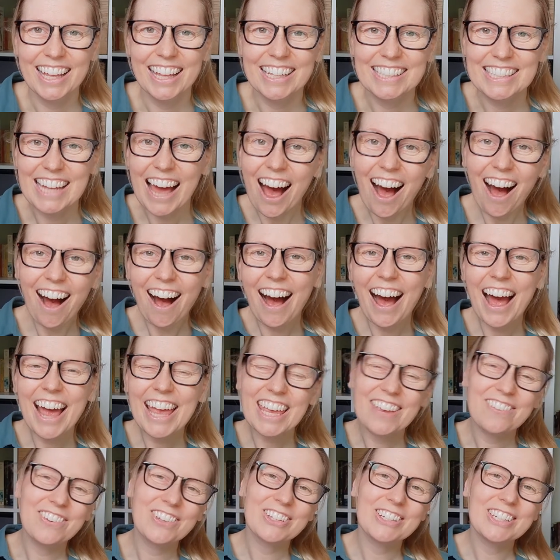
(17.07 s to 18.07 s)
So hi,
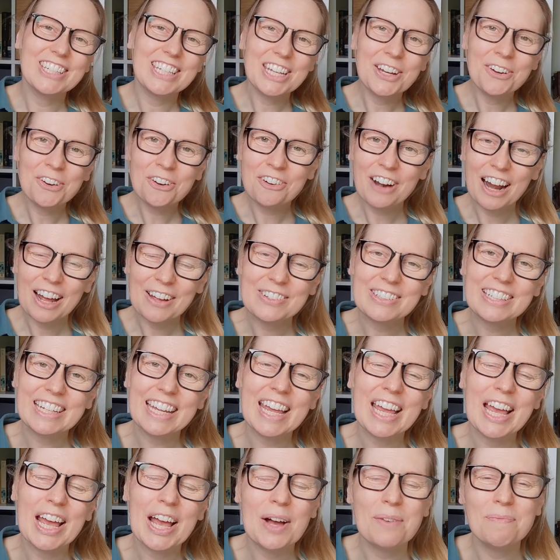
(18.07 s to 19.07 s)
if you're new around
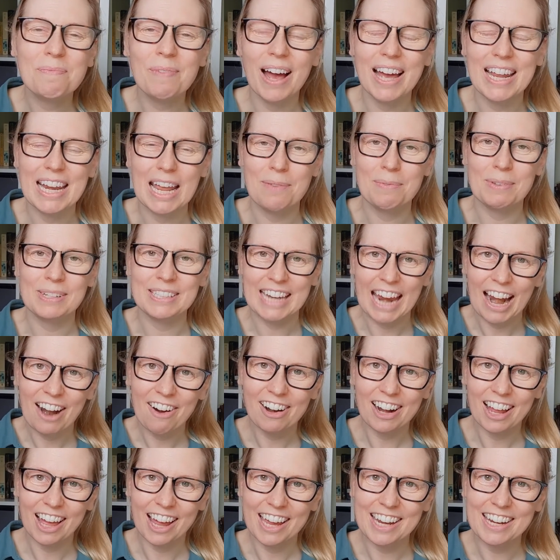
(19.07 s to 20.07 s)
here, my name is
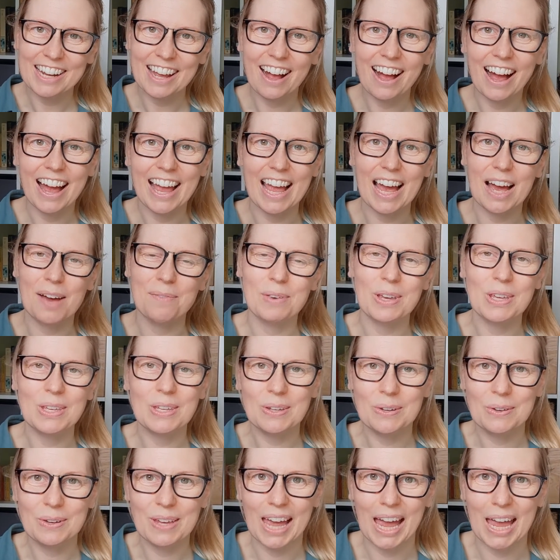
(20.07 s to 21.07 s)
Caroline. I am
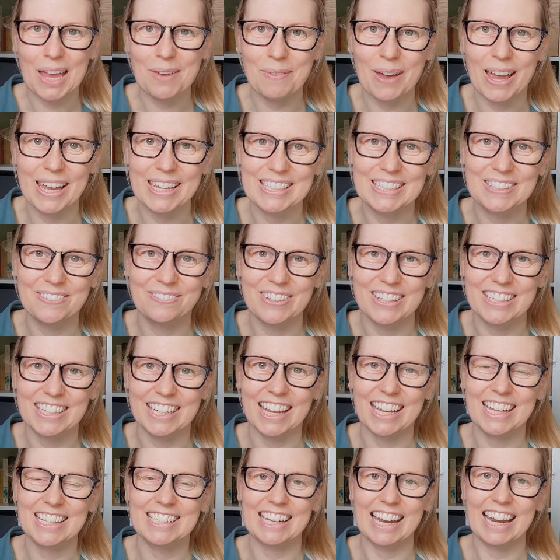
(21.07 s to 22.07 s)
a UK-based
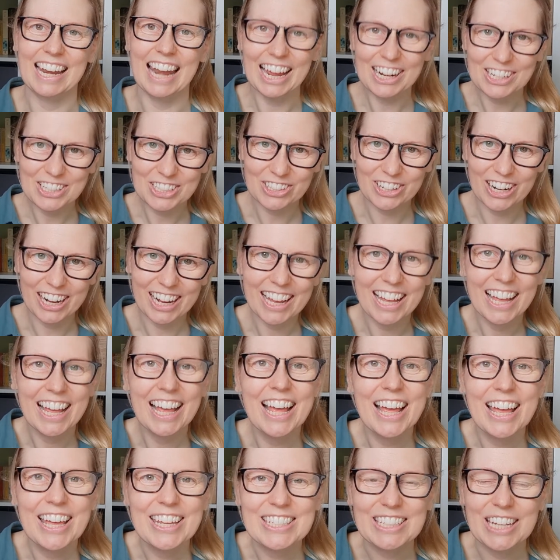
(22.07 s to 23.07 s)
physics lecturer,
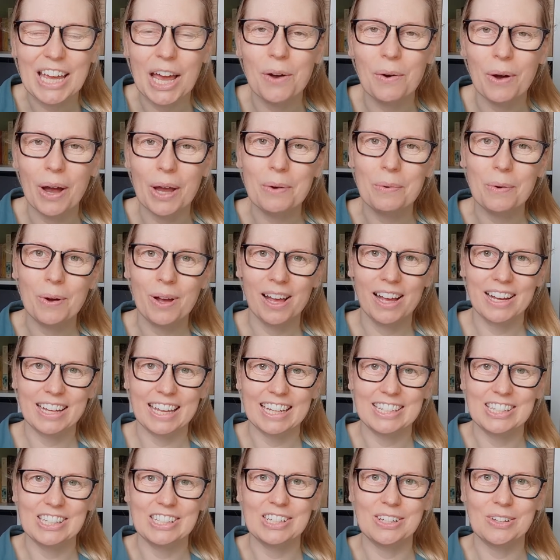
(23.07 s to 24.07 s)
so I work
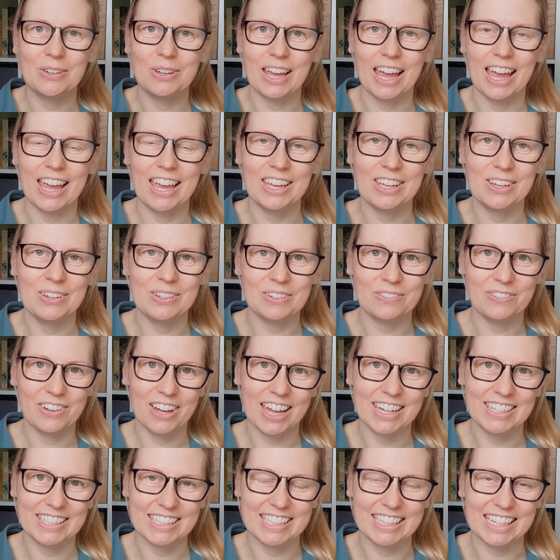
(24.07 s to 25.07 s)
at a UK
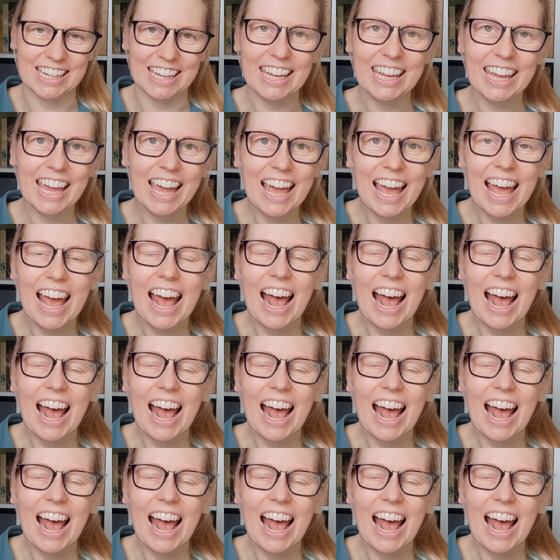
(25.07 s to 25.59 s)
university,